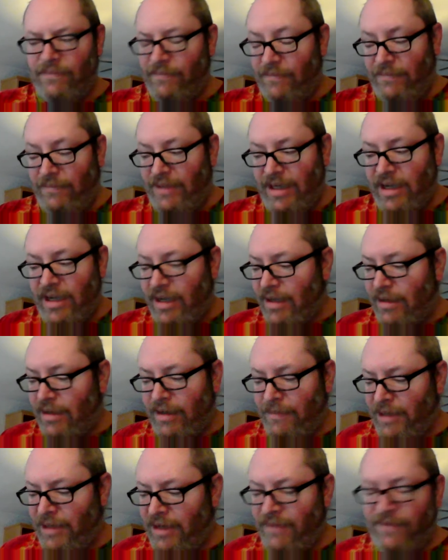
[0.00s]
Yeah, I
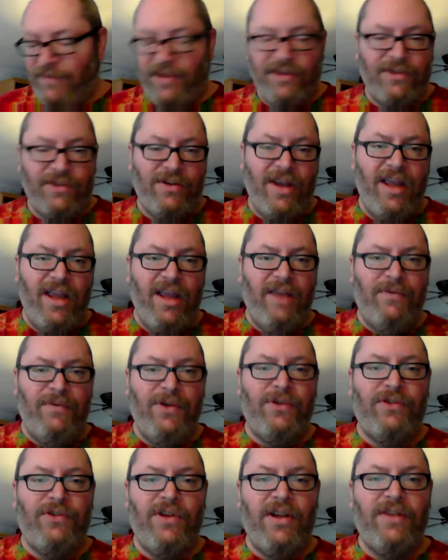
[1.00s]
mean, if
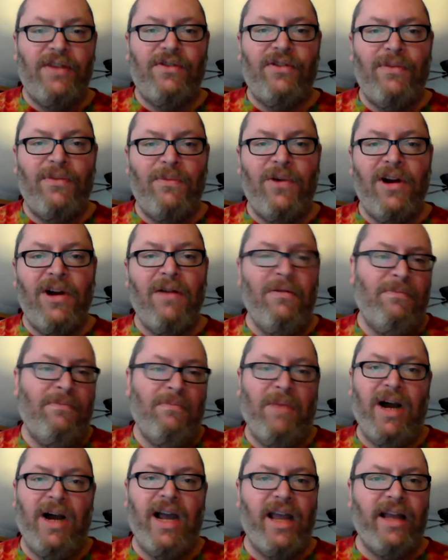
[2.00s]
you see it somewhere,
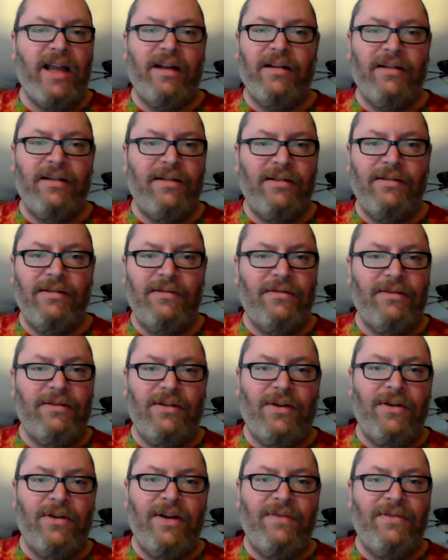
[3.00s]
buy it.
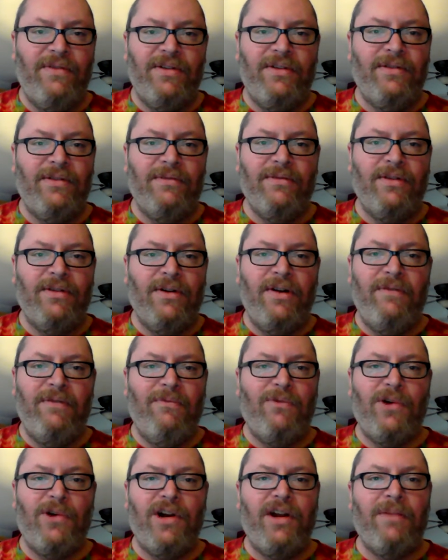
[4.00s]
Don't even
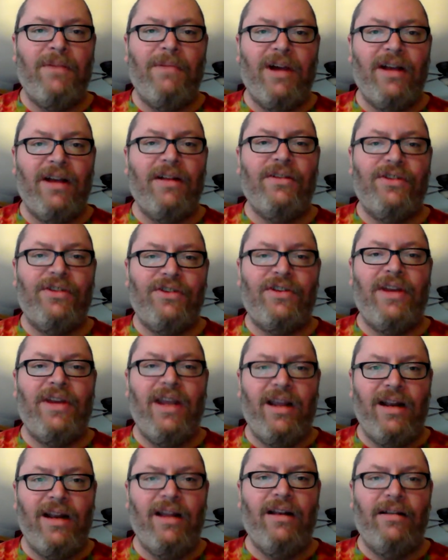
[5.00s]
worry about it. Just
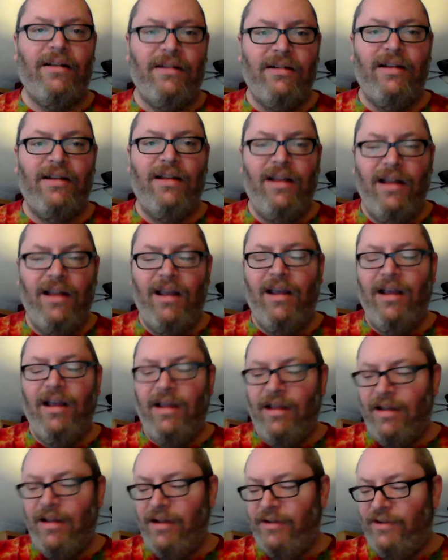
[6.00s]
get it.
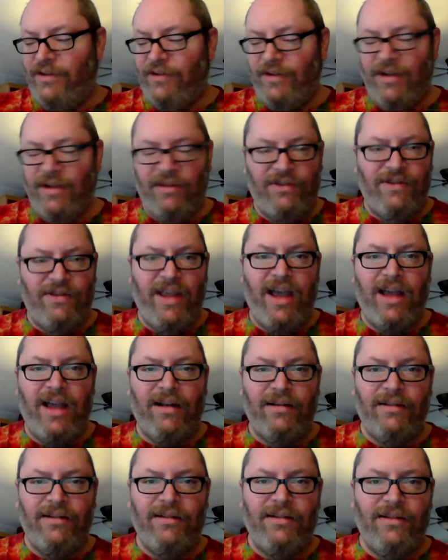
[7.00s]
It's that
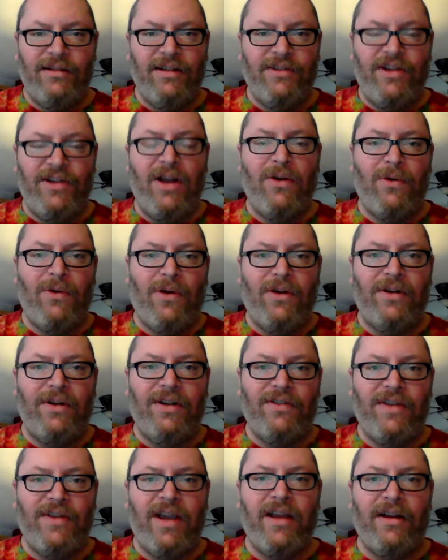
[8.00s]
the sound quality
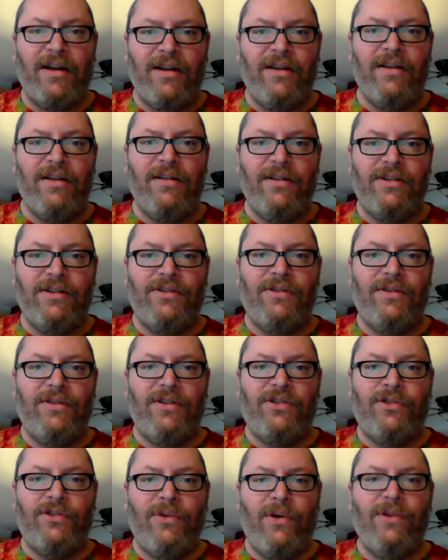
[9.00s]
is that good.
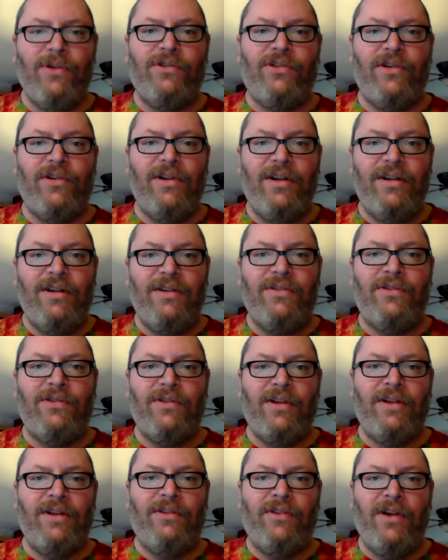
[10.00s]
The source is
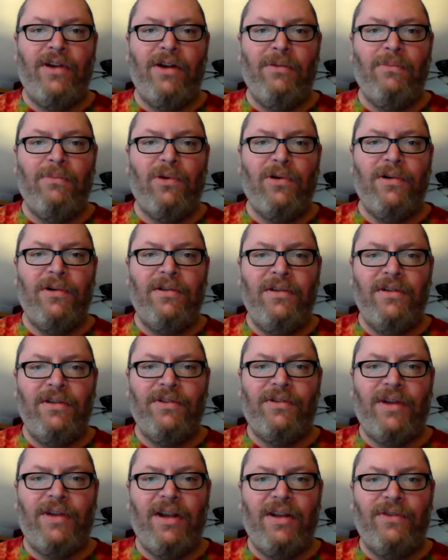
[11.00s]
a soundboard in
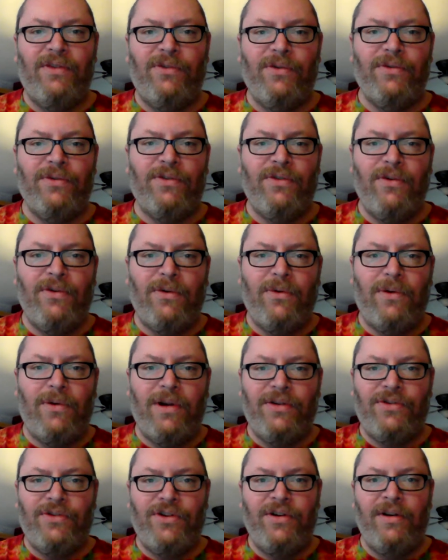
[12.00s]
this case. There's no
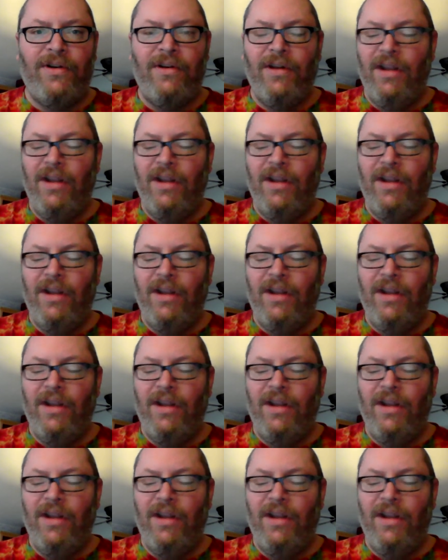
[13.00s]
question.